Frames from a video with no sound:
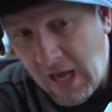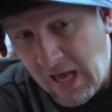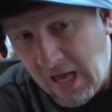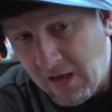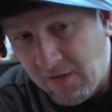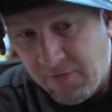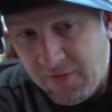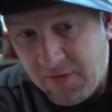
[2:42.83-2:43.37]

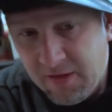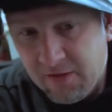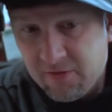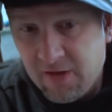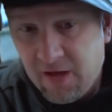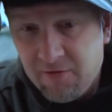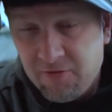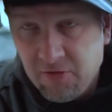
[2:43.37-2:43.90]
If this
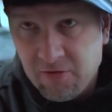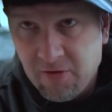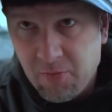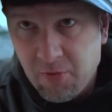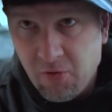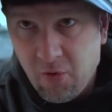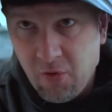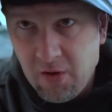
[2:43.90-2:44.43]
side fills up
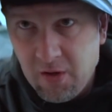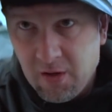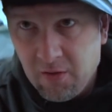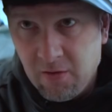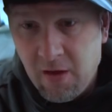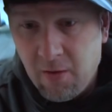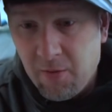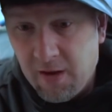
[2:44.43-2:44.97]
with
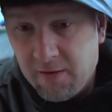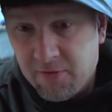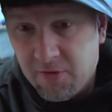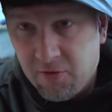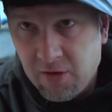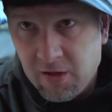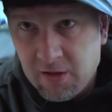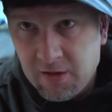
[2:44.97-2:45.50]
oil and we have the
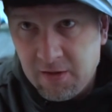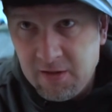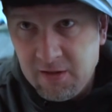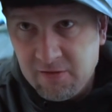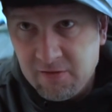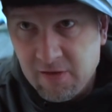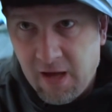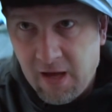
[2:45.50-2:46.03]
drain on
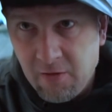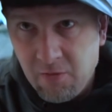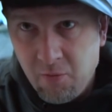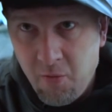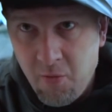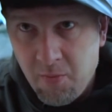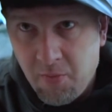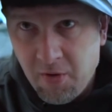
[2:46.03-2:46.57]
this side,
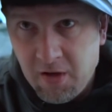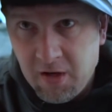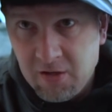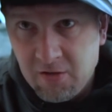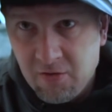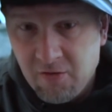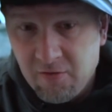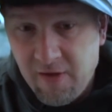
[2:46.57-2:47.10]
when we put it
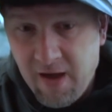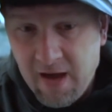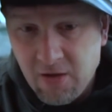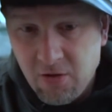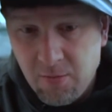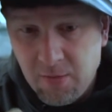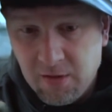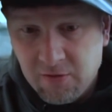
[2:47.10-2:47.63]
into a
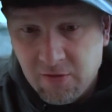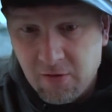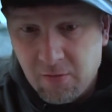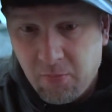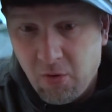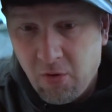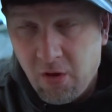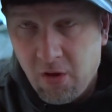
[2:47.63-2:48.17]
vacuum, it's going
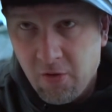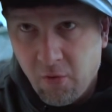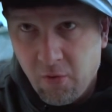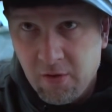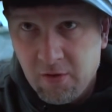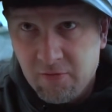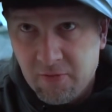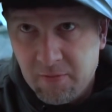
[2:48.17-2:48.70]
to pull all the
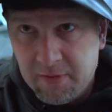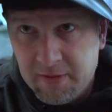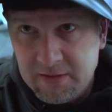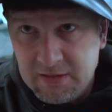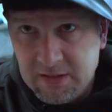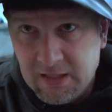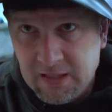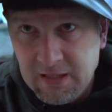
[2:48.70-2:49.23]
oil from this
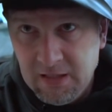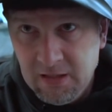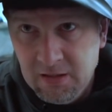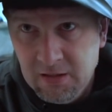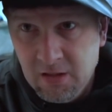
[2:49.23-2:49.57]
side